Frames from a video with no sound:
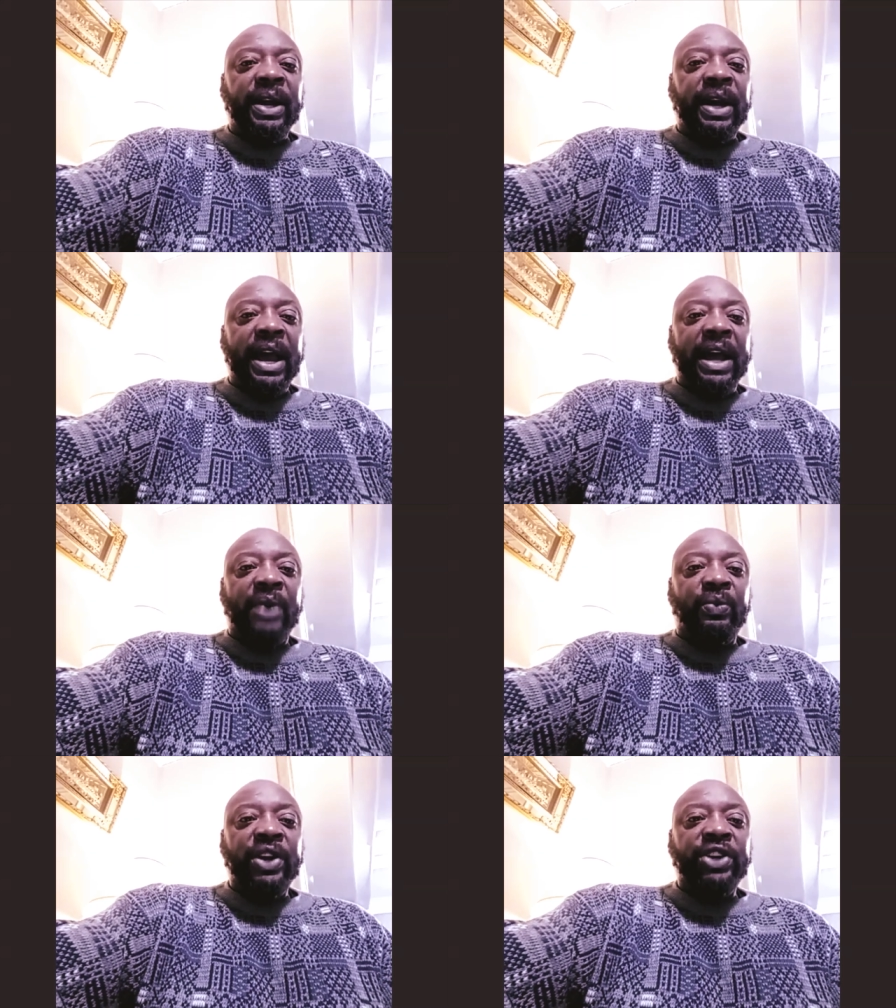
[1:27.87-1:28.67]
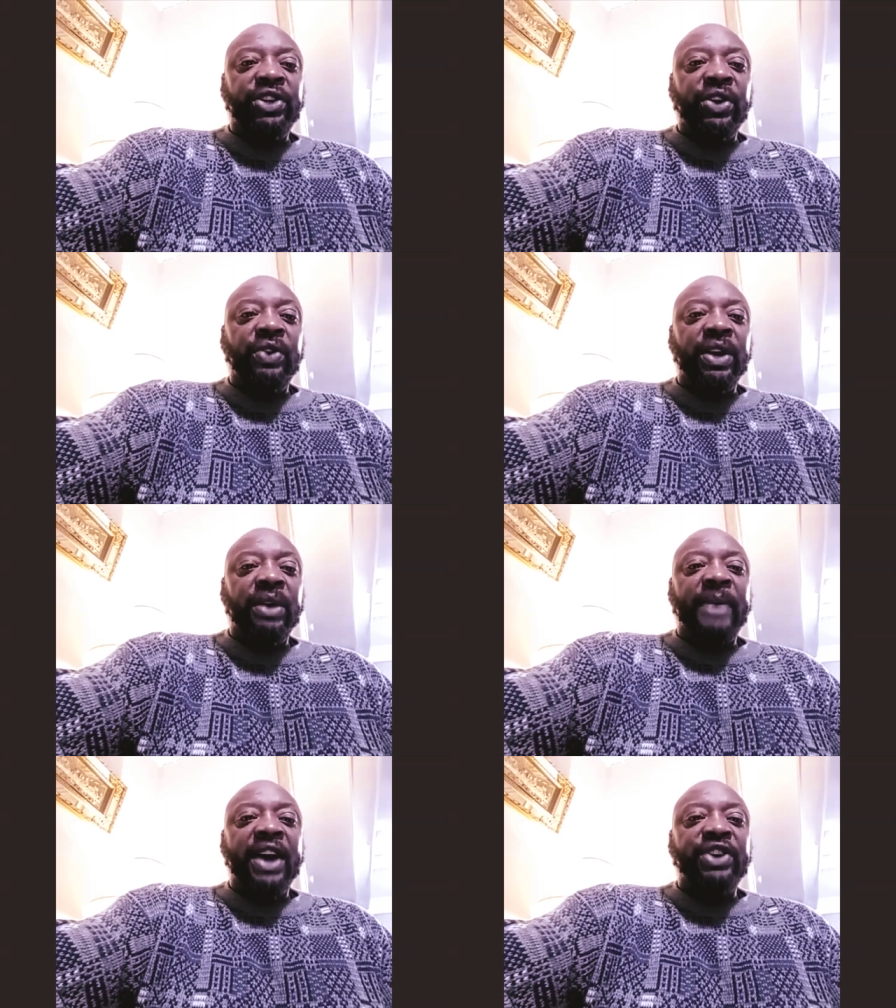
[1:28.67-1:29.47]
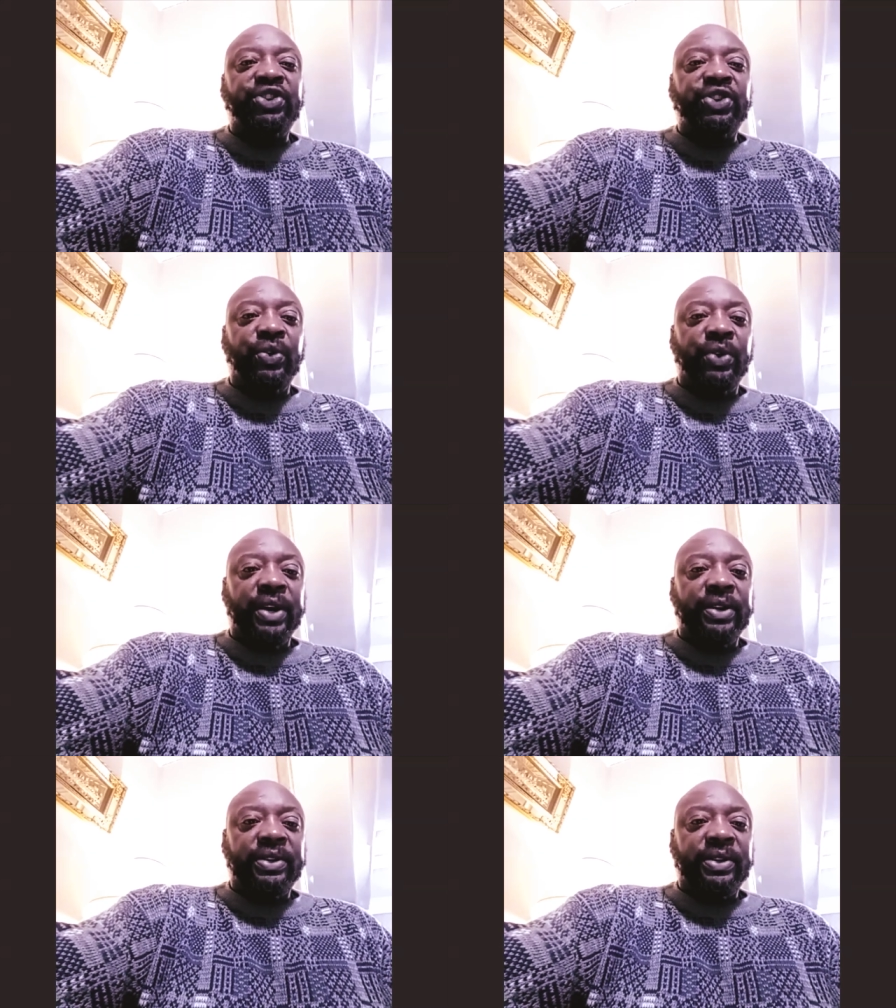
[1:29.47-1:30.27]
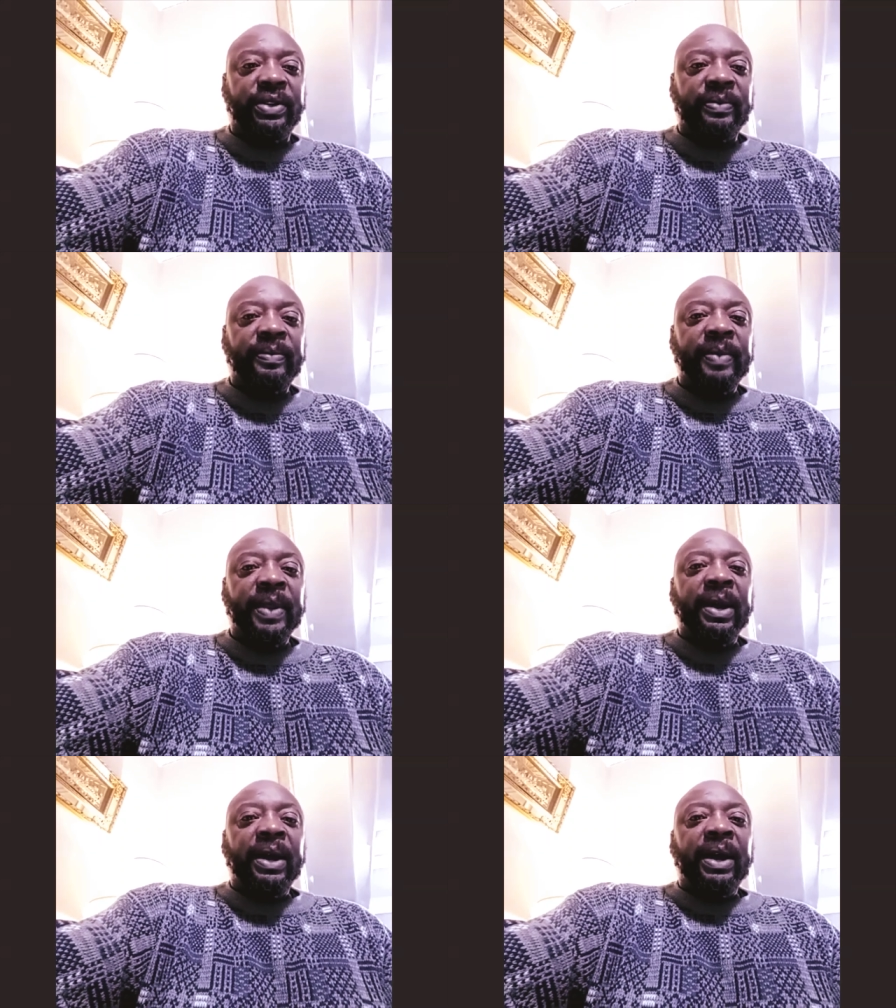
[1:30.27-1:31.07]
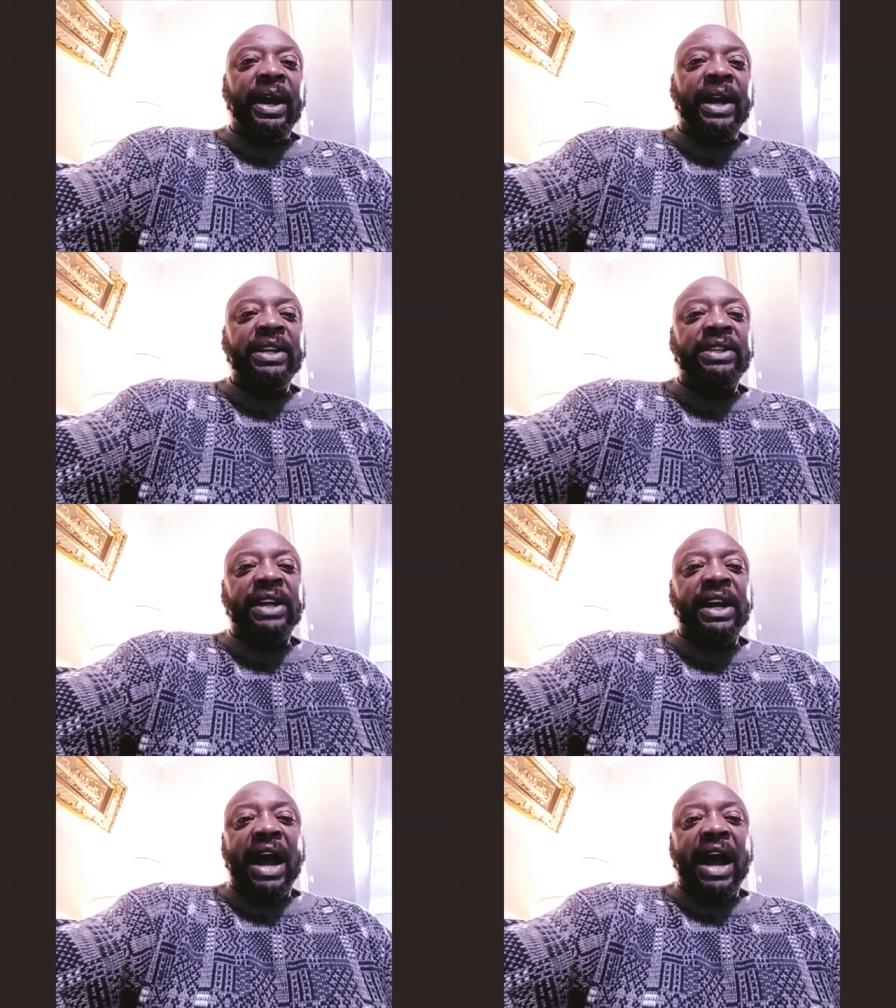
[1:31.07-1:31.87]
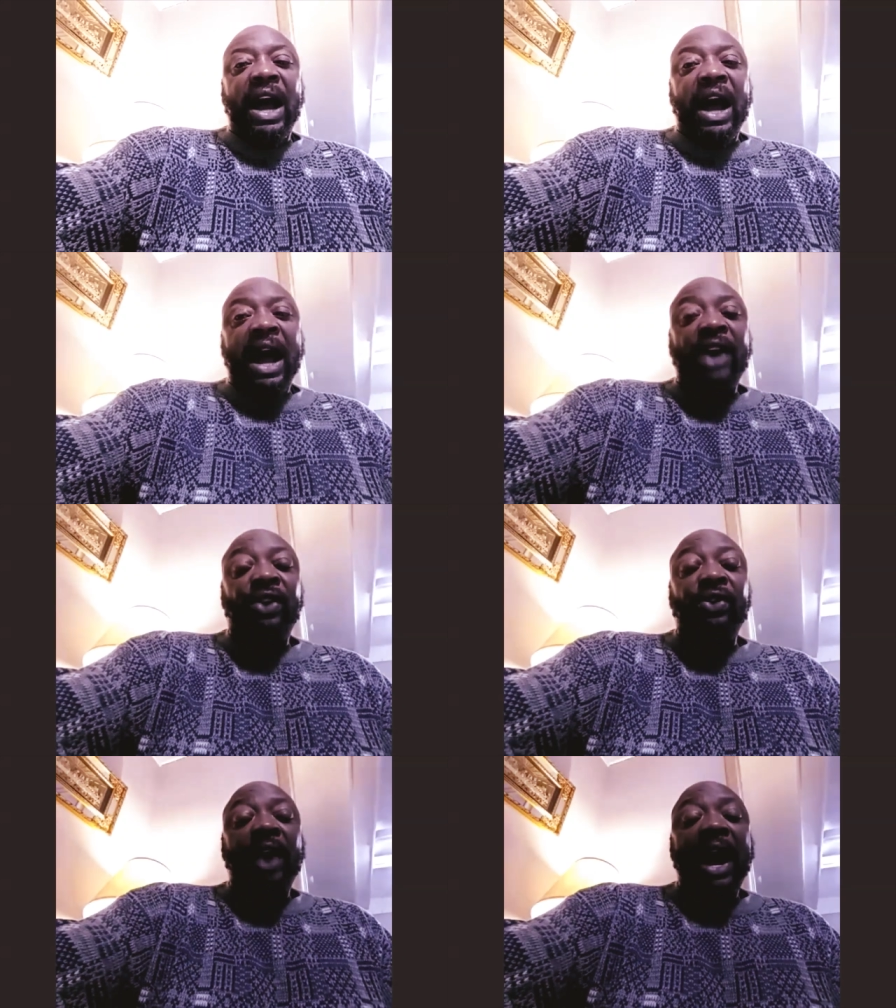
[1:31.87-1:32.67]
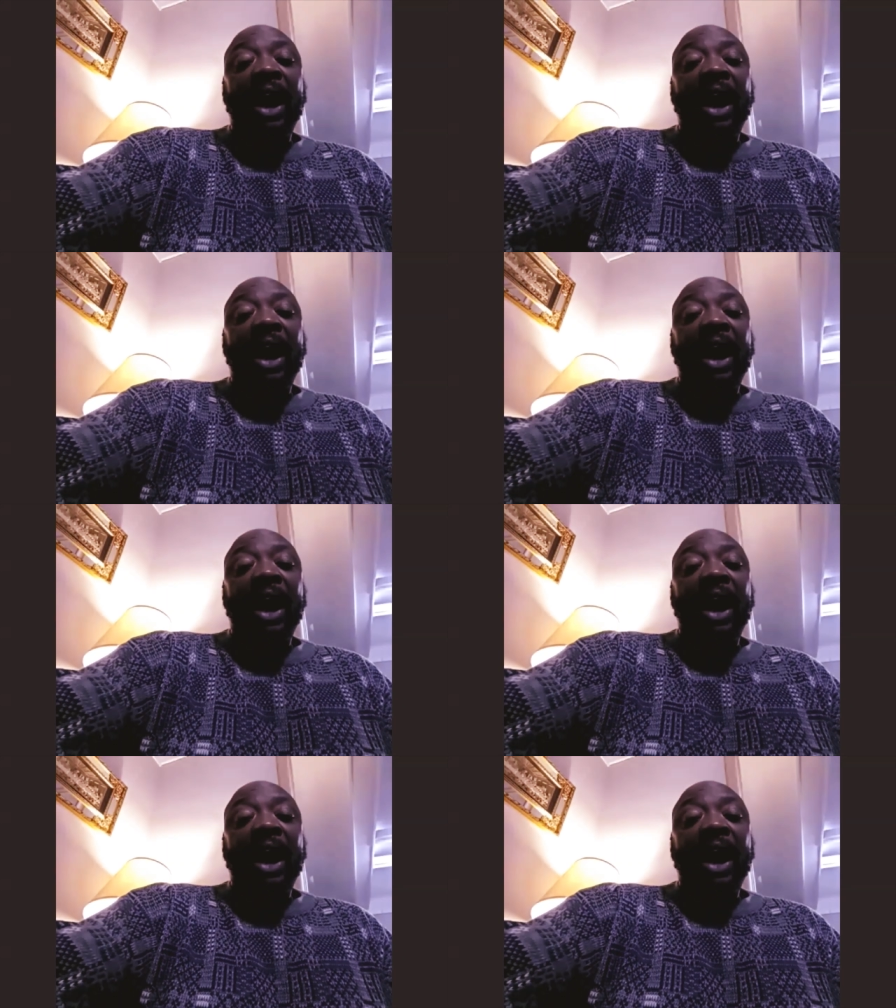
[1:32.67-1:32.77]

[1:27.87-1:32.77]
and I re-showed him my insurance and he said, I don't know